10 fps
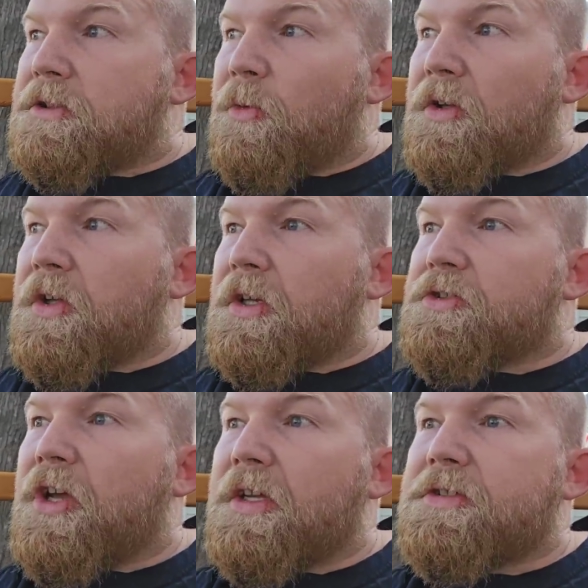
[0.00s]
you want to take
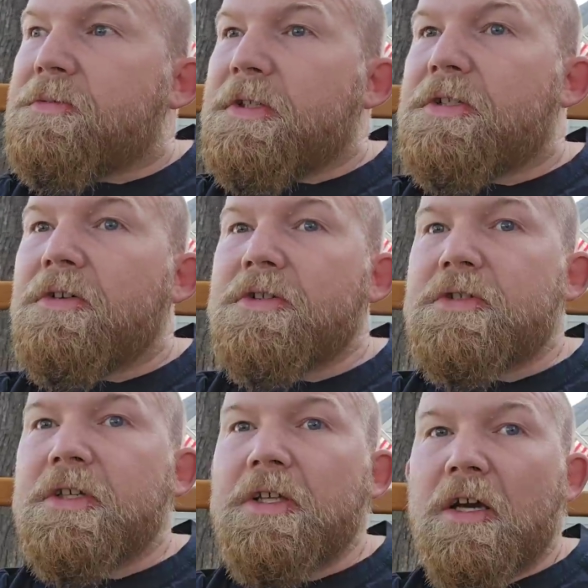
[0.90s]
a chance and me tear
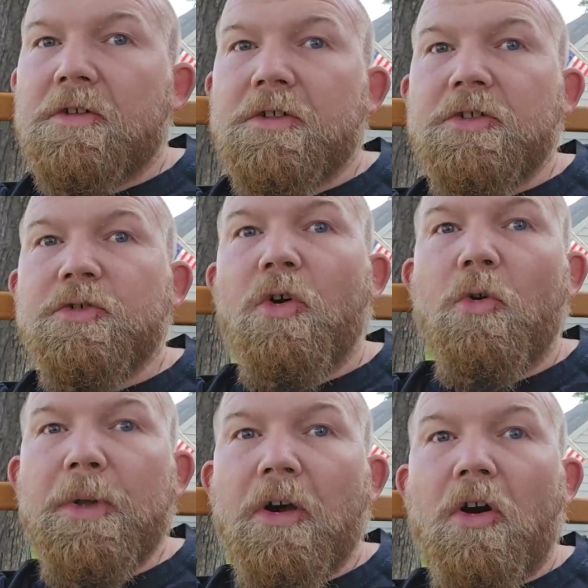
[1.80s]
this thing down and then you
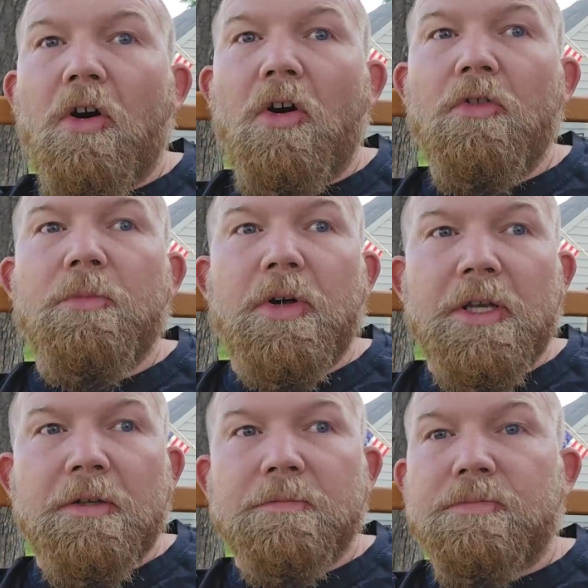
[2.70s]
owe me all the
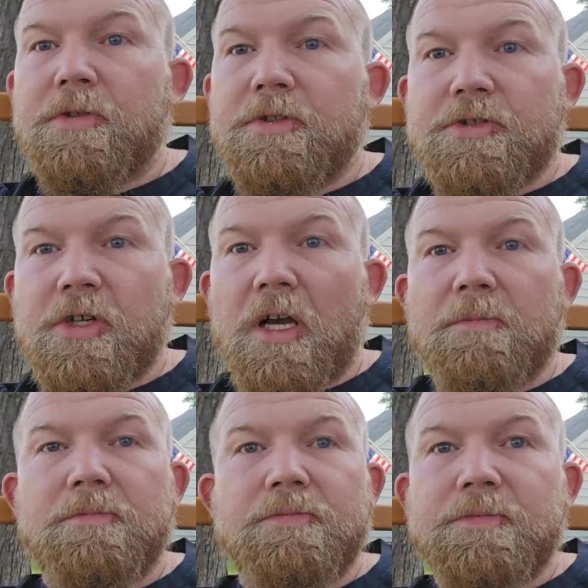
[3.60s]
money putting this
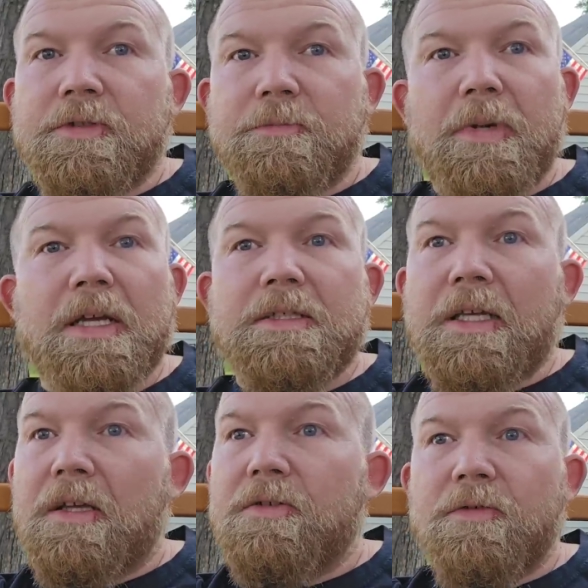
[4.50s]
job back
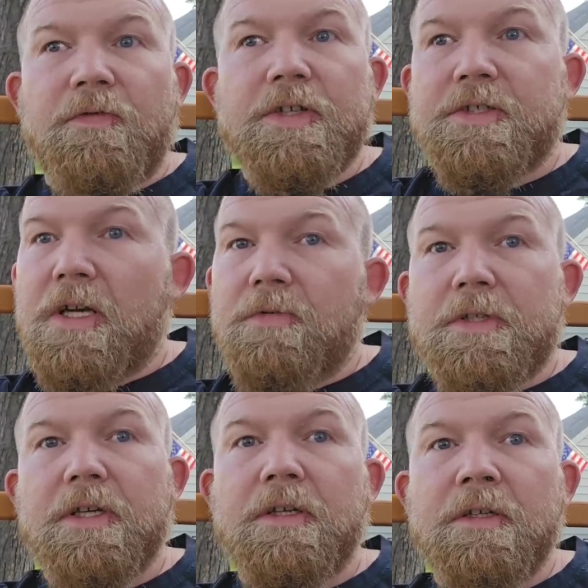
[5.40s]
together, fixing
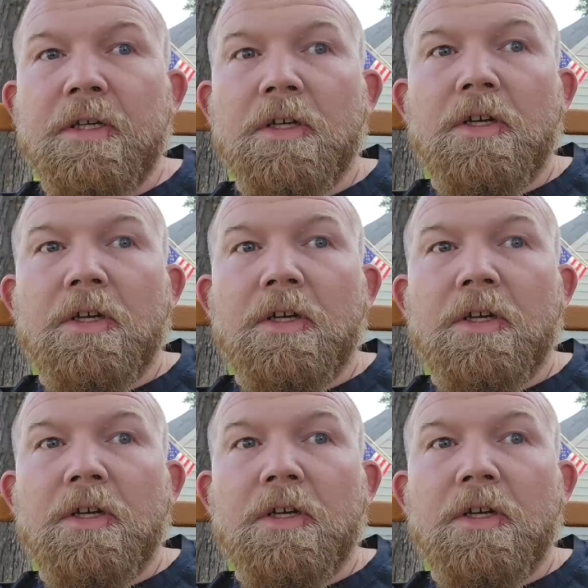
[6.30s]
everything?